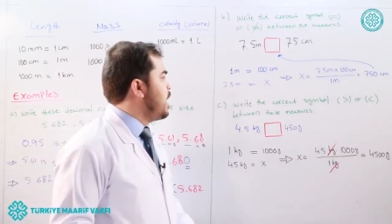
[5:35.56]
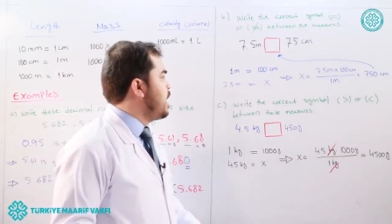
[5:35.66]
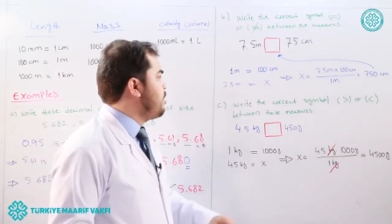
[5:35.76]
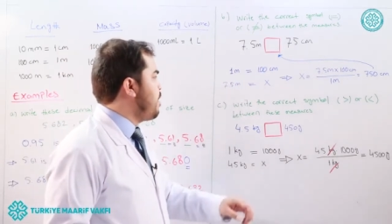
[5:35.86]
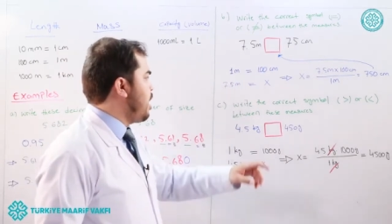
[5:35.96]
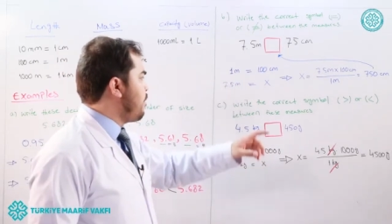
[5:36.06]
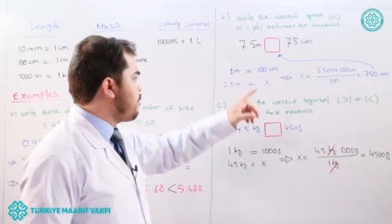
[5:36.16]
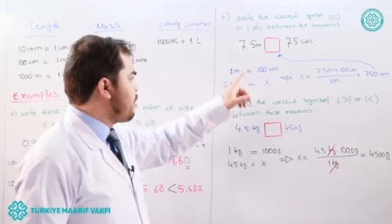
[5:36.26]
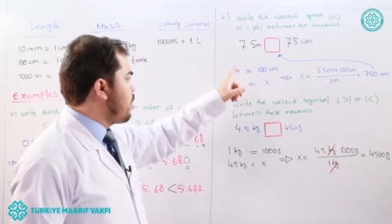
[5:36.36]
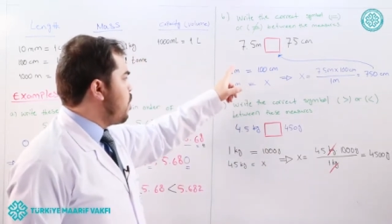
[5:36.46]
Here we
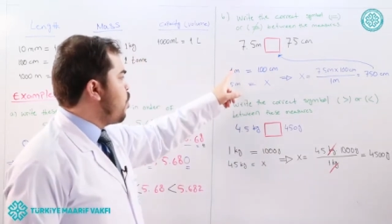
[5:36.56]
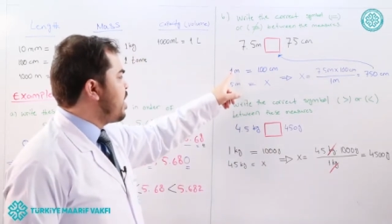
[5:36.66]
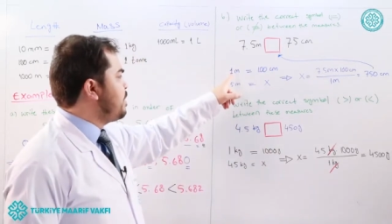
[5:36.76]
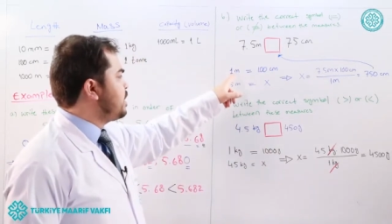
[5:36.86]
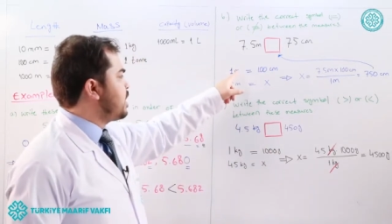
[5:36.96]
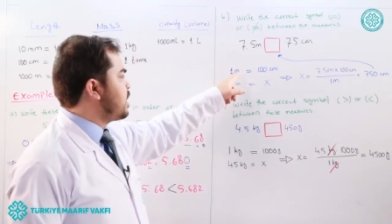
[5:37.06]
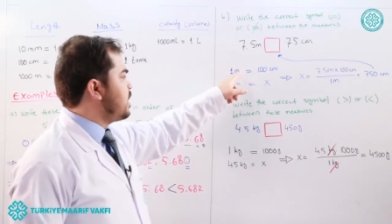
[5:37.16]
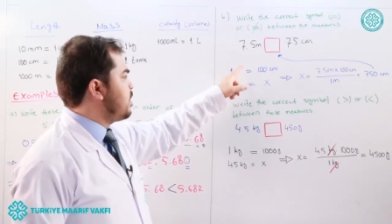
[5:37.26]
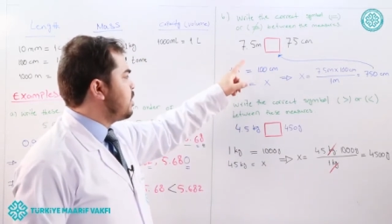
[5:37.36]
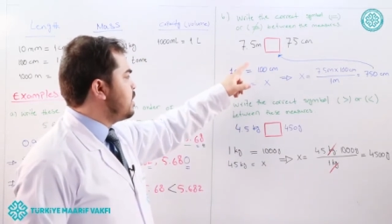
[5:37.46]
have 1 meter
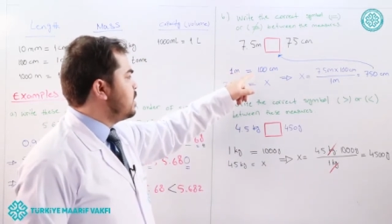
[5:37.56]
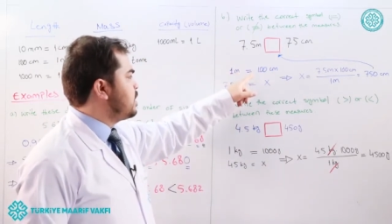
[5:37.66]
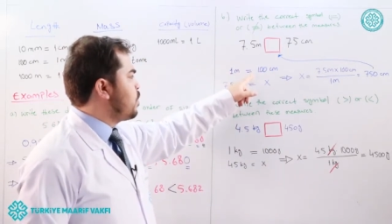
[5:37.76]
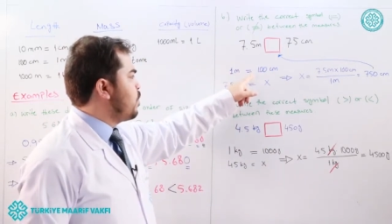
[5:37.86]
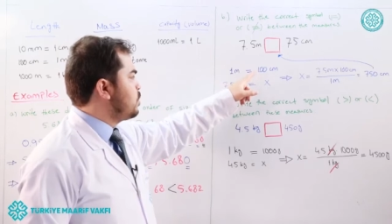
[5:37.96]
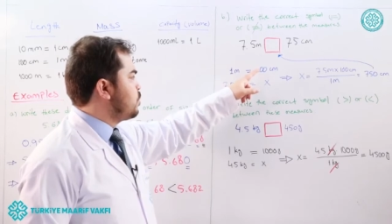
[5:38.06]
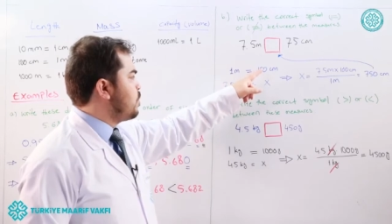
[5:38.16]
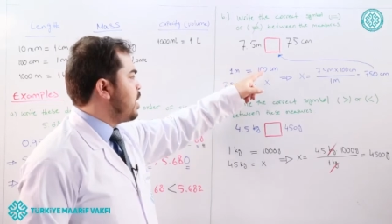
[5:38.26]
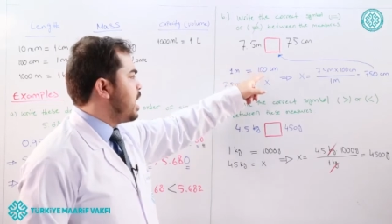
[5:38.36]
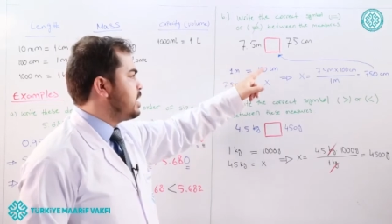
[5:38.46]
is equal to
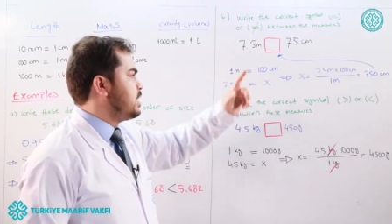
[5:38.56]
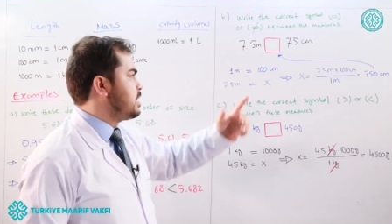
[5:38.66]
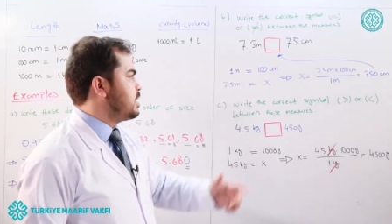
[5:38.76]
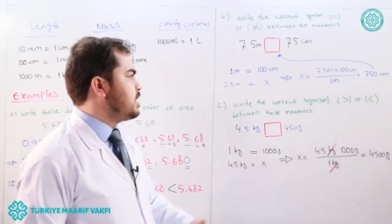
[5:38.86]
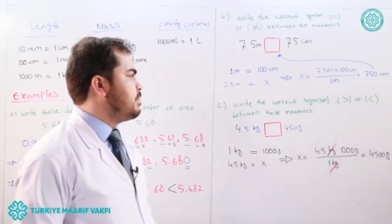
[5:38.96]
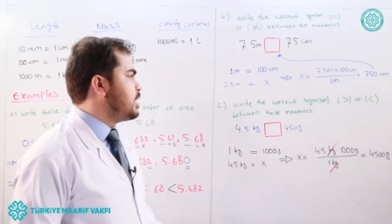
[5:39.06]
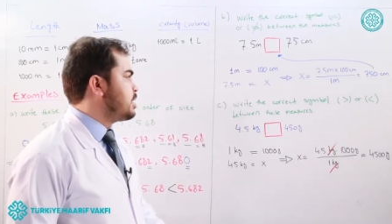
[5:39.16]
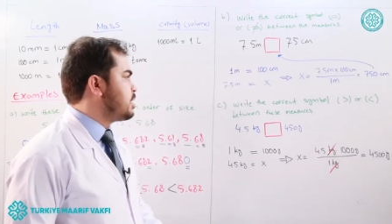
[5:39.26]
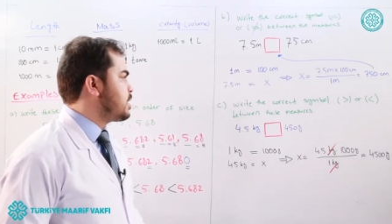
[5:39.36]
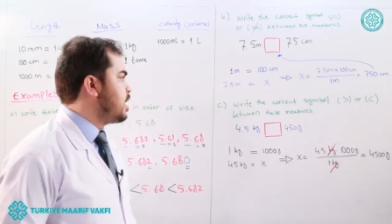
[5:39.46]
100
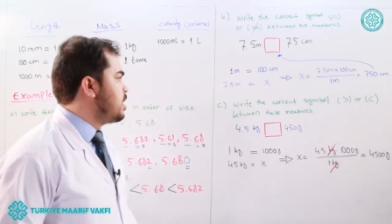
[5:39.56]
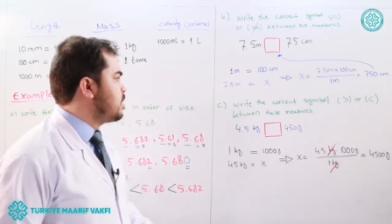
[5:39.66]
centimeters.